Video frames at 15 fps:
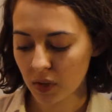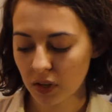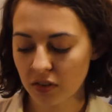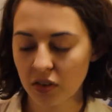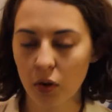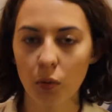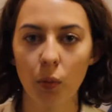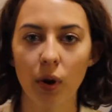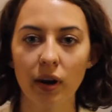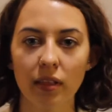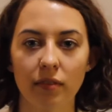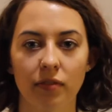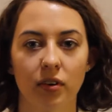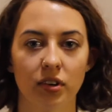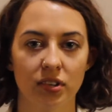So one of
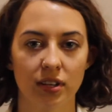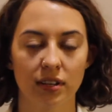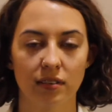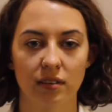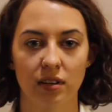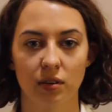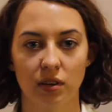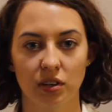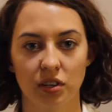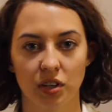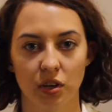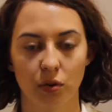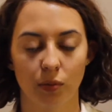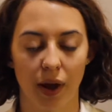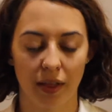the first things that you can
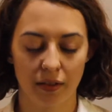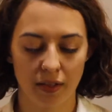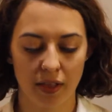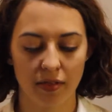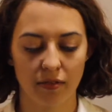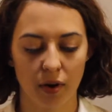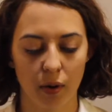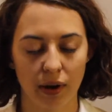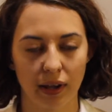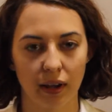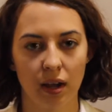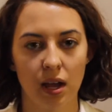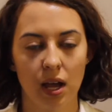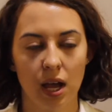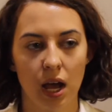do rather than
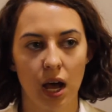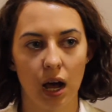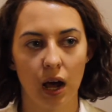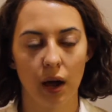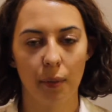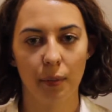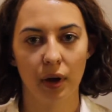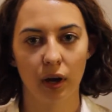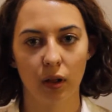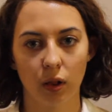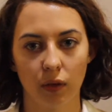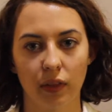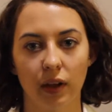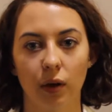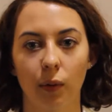throwing
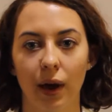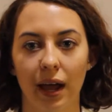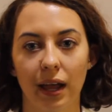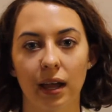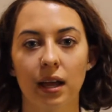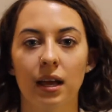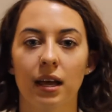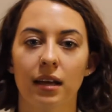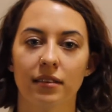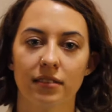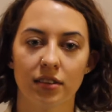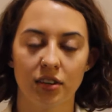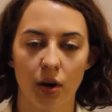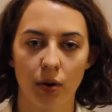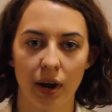clothing away is
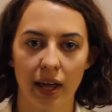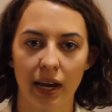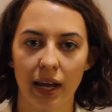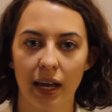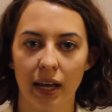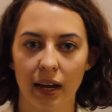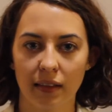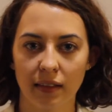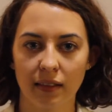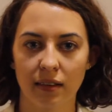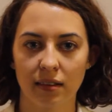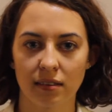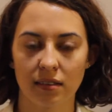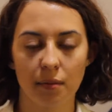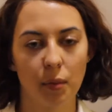to donate it, and I think
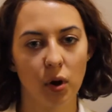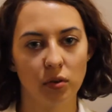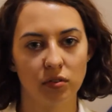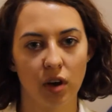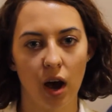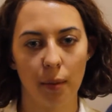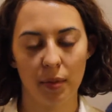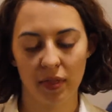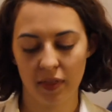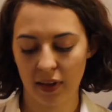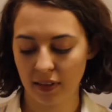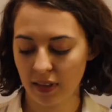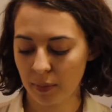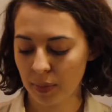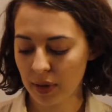this is the most common
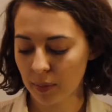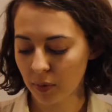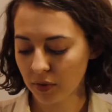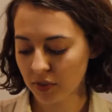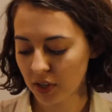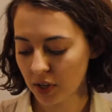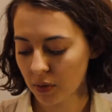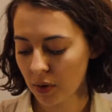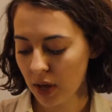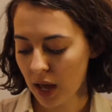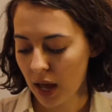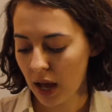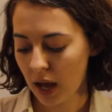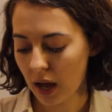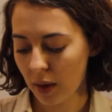thing that people do,
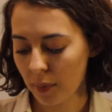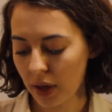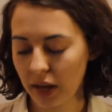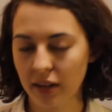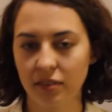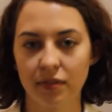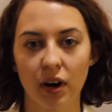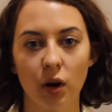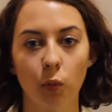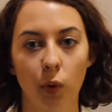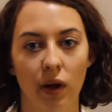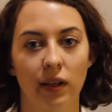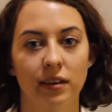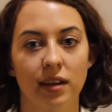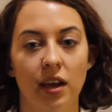and it's very
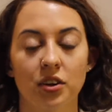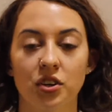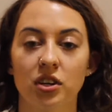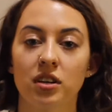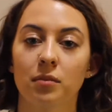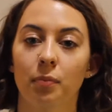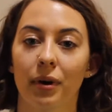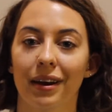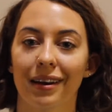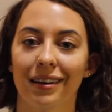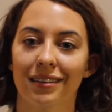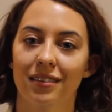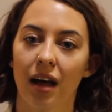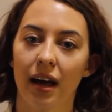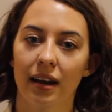well intentioned, but it
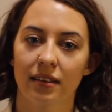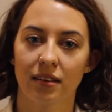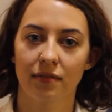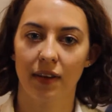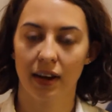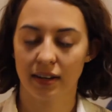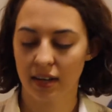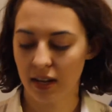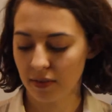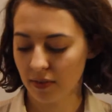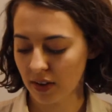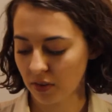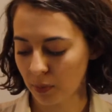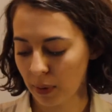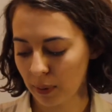is not as effective
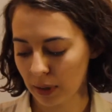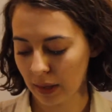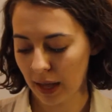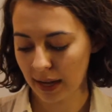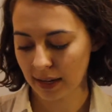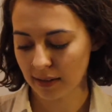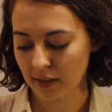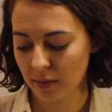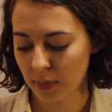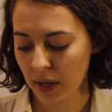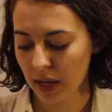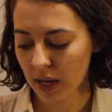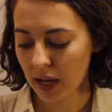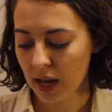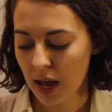as we would like it to
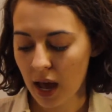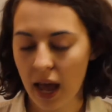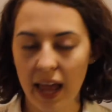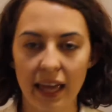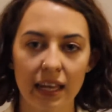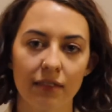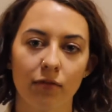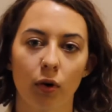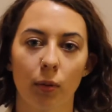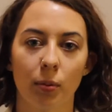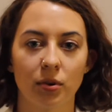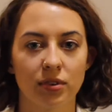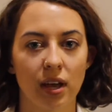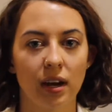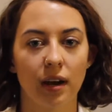be.
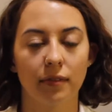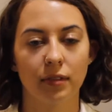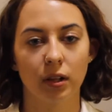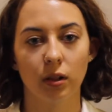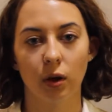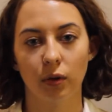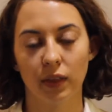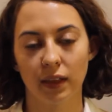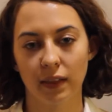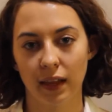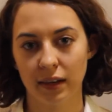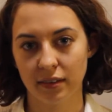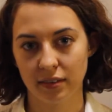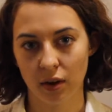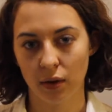84% of the clothing that
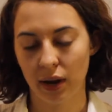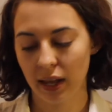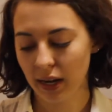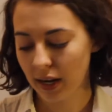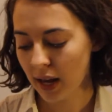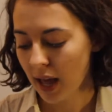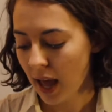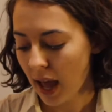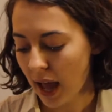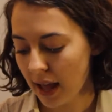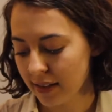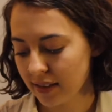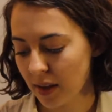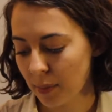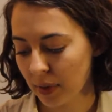is donated
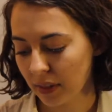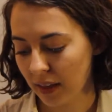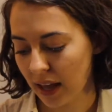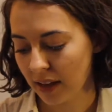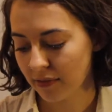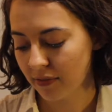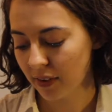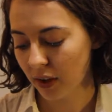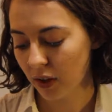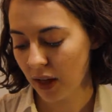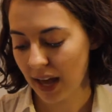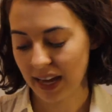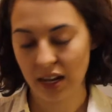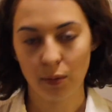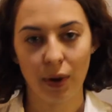ends up in landfill
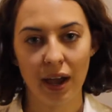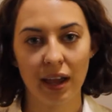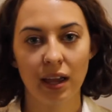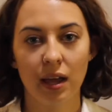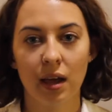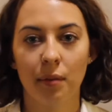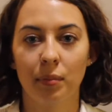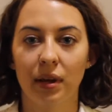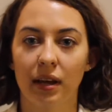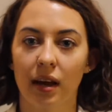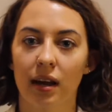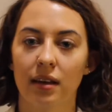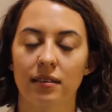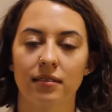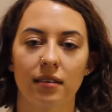anyway,
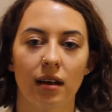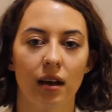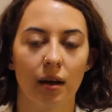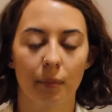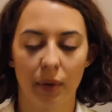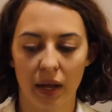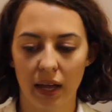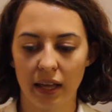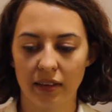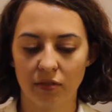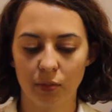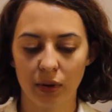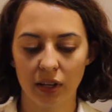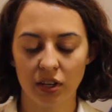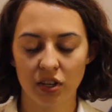because it's
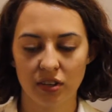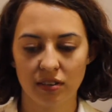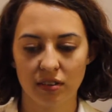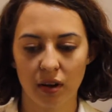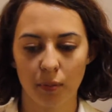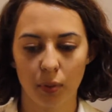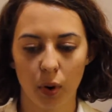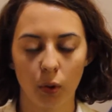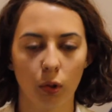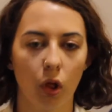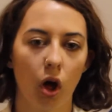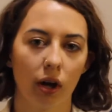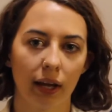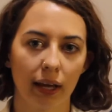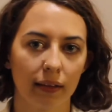really just
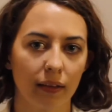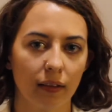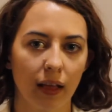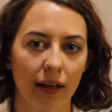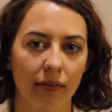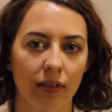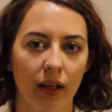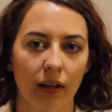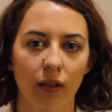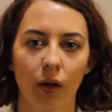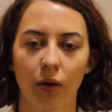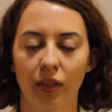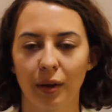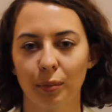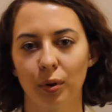prolonging the life of that
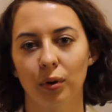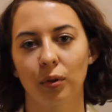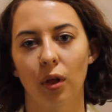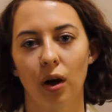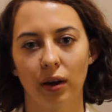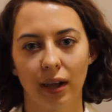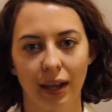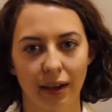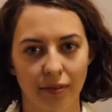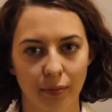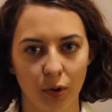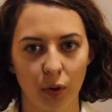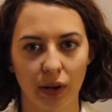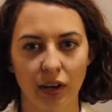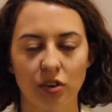clothing, prolonging it from
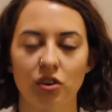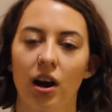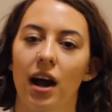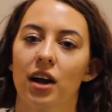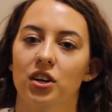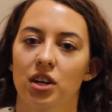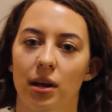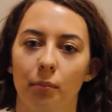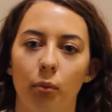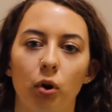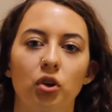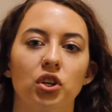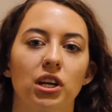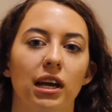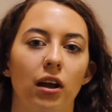going to trash and
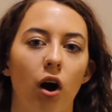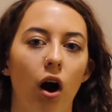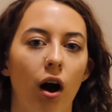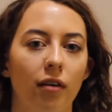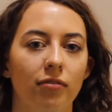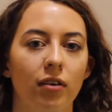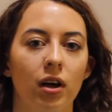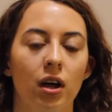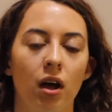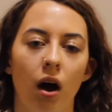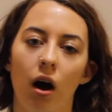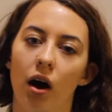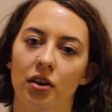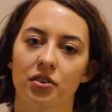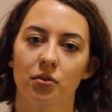pushing it off
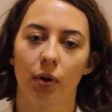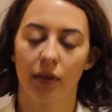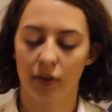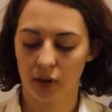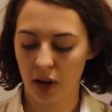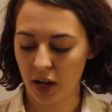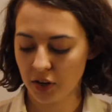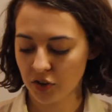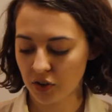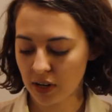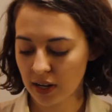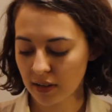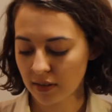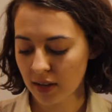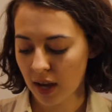onto other
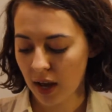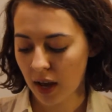countries.